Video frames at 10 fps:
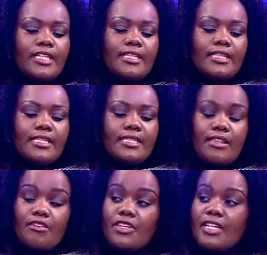look at the
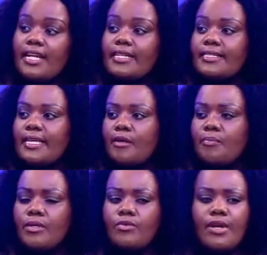South African
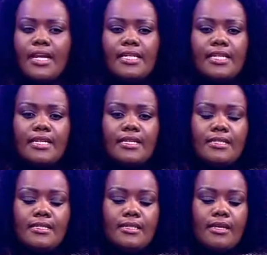landscape, it really
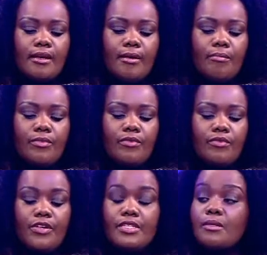is
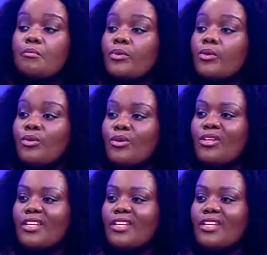very simple.